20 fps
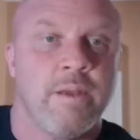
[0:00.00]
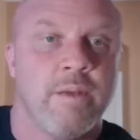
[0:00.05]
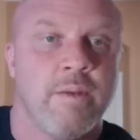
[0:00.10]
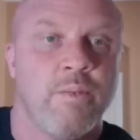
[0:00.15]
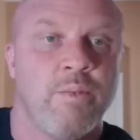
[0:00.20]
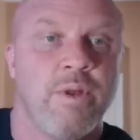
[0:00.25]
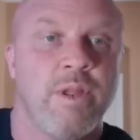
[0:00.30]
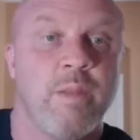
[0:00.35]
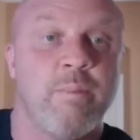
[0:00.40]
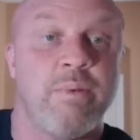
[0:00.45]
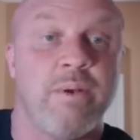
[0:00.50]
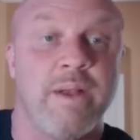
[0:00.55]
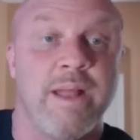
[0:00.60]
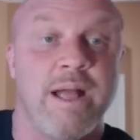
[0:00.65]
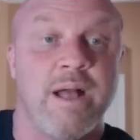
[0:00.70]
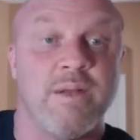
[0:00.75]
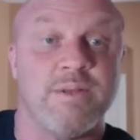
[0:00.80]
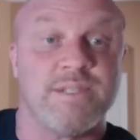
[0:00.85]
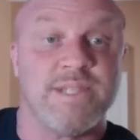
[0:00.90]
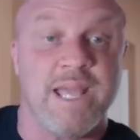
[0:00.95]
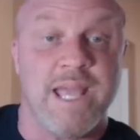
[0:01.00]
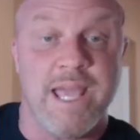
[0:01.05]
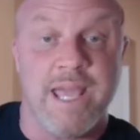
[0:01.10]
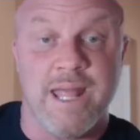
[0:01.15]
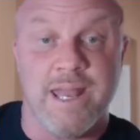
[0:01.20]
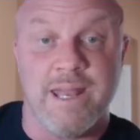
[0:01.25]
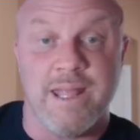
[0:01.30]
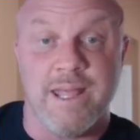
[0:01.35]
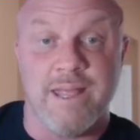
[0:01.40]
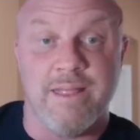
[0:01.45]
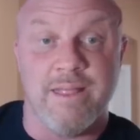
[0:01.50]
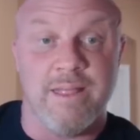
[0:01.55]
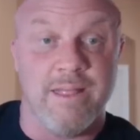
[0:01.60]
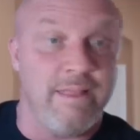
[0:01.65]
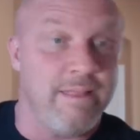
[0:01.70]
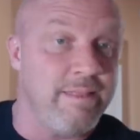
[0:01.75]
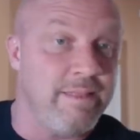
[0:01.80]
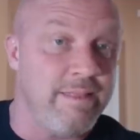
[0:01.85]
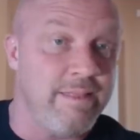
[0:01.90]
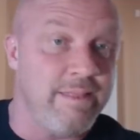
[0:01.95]
really pronounced, and
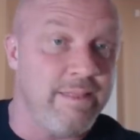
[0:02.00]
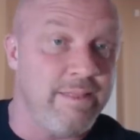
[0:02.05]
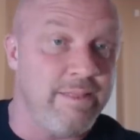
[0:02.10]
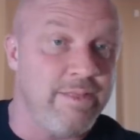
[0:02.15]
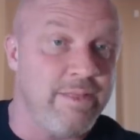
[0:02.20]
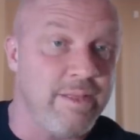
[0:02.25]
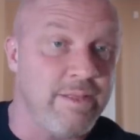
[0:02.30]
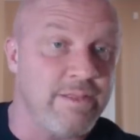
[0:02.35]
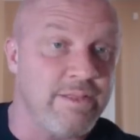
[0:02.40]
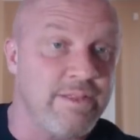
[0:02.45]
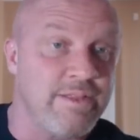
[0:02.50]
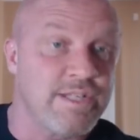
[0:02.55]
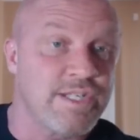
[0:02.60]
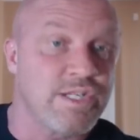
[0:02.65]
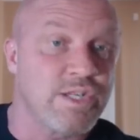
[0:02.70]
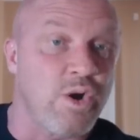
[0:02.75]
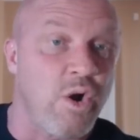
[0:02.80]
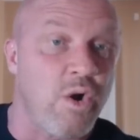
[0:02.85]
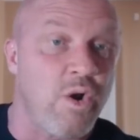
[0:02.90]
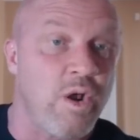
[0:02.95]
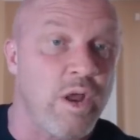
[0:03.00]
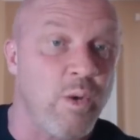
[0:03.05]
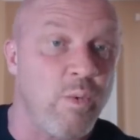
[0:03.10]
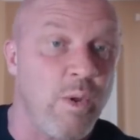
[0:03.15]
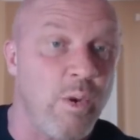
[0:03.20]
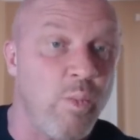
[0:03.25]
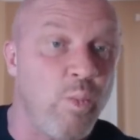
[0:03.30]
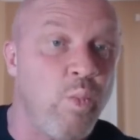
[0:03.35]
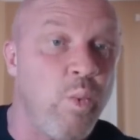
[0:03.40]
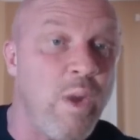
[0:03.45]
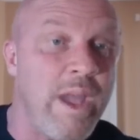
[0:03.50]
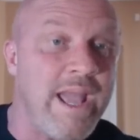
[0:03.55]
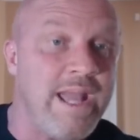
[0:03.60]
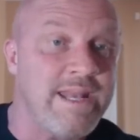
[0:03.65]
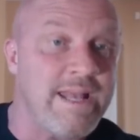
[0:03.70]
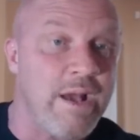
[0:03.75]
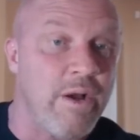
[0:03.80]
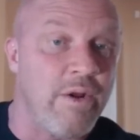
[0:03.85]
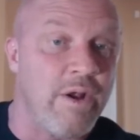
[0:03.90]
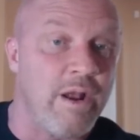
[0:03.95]
the scarring went way
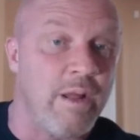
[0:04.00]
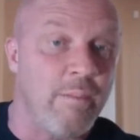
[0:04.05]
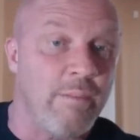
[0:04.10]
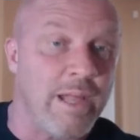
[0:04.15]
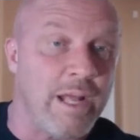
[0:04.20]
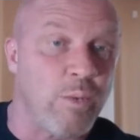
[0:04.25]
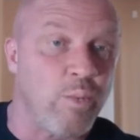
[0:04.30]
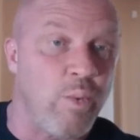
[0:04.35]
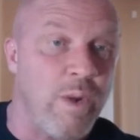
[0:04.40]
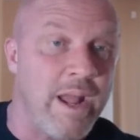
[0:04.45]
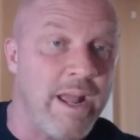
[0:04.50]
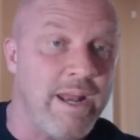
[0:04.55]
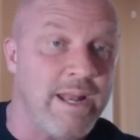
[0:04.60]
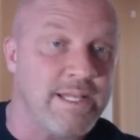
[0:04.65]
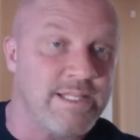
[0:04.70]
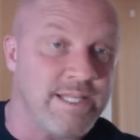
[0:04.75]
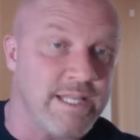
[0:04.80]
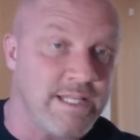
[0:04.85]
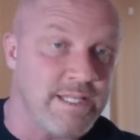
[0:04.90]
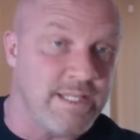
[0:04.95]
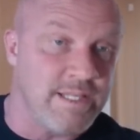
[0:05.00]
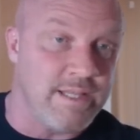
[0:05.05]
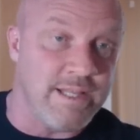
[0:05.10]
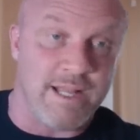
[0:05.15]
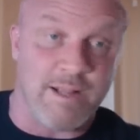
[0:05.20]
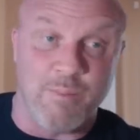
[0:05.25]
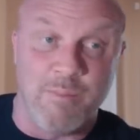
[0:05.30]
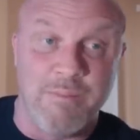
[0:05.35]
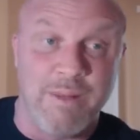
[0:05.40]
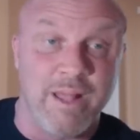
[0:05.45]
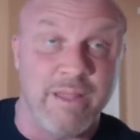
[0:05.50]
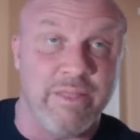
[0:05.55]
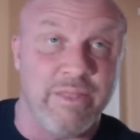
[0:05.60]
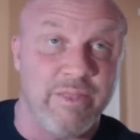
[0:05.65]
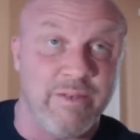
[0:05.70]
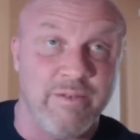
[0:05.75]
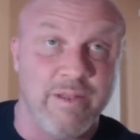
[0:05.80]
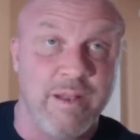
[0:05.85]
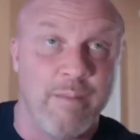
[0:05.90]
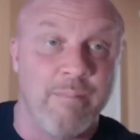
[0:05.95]
down on them, like right as they a
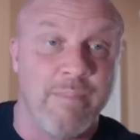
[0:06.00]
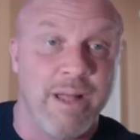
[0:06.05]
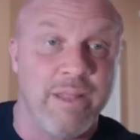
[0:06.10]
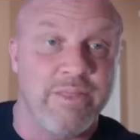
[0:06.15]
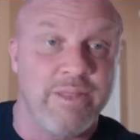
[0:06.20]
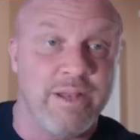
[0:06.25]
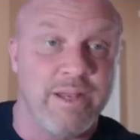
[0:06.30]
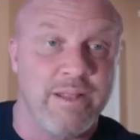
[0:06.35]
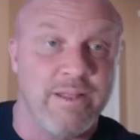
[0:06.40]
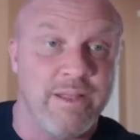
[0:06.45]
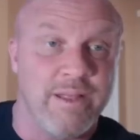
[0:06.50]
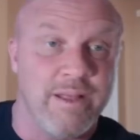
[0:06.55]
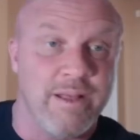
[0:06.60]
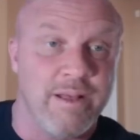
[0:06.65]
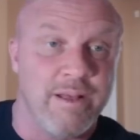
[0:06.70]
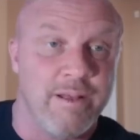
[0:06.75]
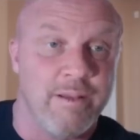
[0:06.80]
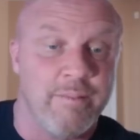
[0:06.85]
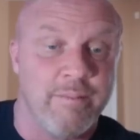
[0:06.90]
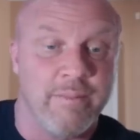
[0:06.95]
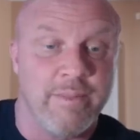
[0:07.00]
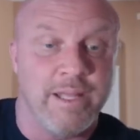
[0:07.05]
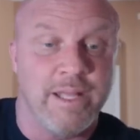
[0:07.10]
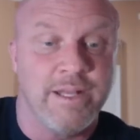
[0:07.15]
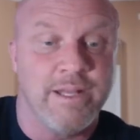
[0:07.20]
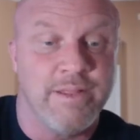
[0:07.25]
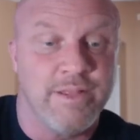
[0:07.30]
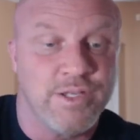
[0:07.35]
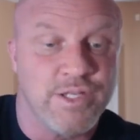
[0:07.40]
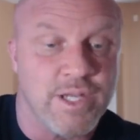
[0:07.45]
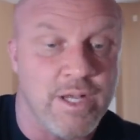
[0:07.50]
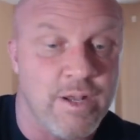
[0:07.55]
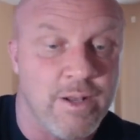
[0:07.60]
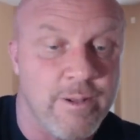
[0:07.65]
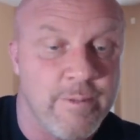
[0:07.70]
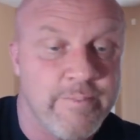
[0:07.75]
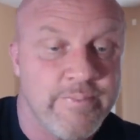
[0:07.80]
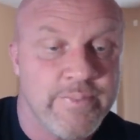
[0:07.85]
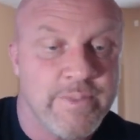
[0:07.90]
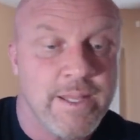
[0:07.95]
month into the
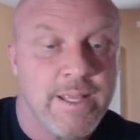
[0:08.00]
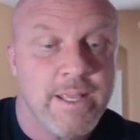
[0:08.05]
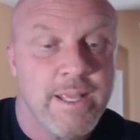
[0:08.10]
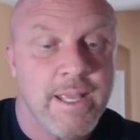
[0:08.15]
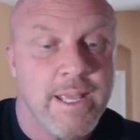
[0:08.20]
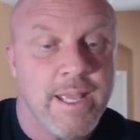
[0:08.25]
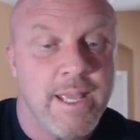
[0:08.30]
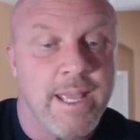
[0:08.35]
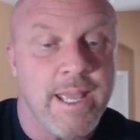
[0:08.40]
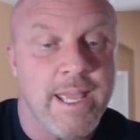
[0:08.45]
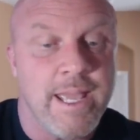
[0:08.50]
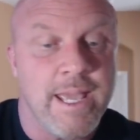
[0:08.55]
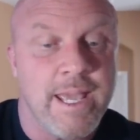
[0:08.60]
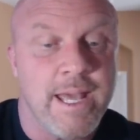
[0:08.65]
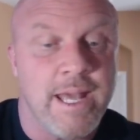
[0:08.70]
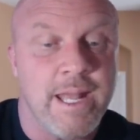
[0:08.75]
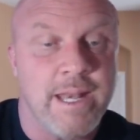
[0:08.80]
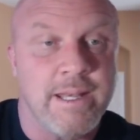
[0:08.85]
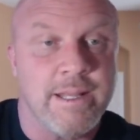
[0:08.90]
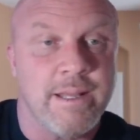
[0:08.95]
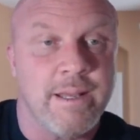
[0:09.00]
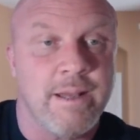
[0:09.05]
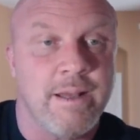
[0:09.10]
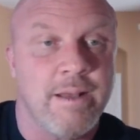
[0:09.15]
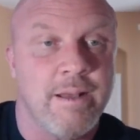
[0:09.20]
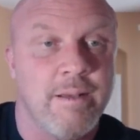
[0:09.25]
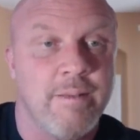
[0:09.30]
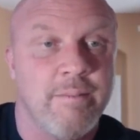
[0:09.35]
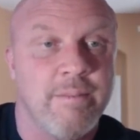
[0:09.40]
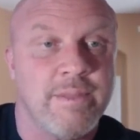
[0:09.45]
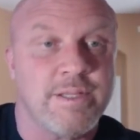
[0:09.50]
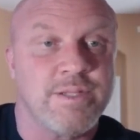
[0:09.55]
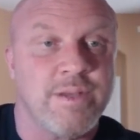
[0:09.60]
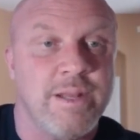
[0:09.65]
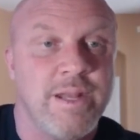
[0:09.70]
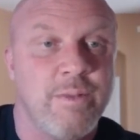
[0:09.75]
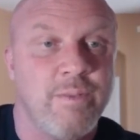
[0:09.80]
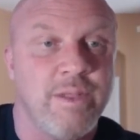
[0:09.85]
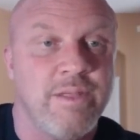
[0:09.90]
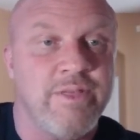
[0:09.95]
gel. And so I
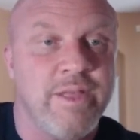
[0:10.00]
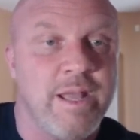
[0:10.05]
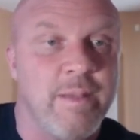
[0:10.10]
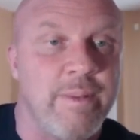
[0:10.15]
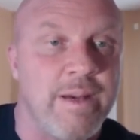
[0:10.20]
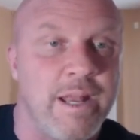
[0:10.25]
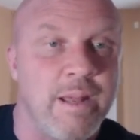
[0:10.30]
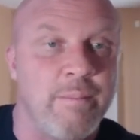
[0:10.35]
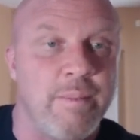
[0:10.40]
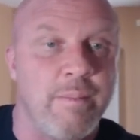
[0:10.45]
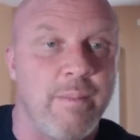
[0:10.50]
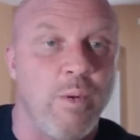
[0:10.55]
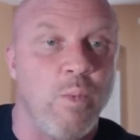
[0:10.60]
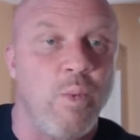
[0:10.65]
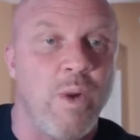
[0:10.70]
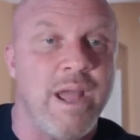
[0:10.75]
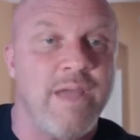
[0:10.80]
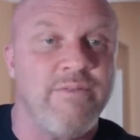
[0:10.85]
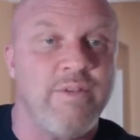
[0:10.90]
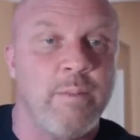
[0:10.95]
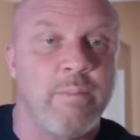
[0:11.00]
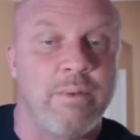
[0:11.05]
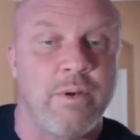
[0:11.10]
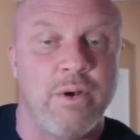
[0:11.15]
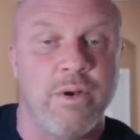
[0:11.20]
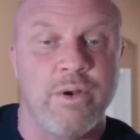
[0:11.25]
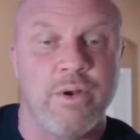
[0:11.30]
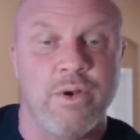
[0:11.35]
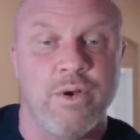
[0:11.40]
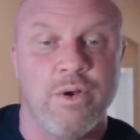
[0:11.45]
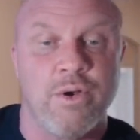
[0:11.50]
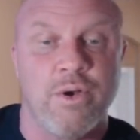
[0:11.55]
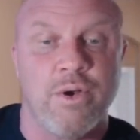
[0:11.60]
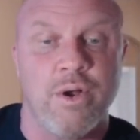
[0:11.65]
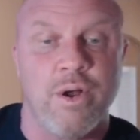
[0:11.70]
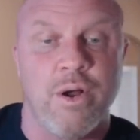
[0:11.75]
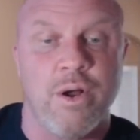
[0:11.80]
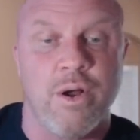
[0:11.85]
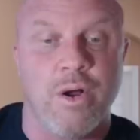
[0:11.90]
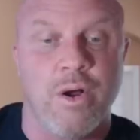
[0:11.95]
didn't really think about it, but my wife had burned
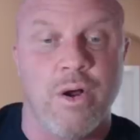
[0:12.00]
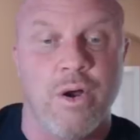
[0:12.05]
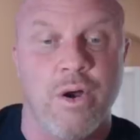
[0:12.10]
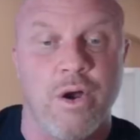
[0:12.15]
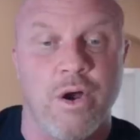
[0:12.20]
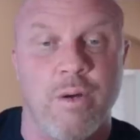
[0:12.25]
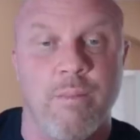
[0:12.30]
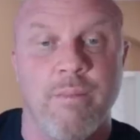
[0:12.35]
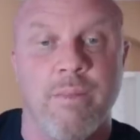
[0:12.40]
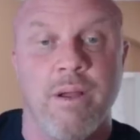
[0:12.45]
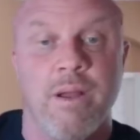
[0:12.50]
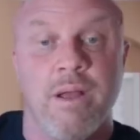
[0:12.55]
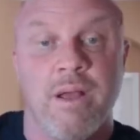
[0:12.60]
her arm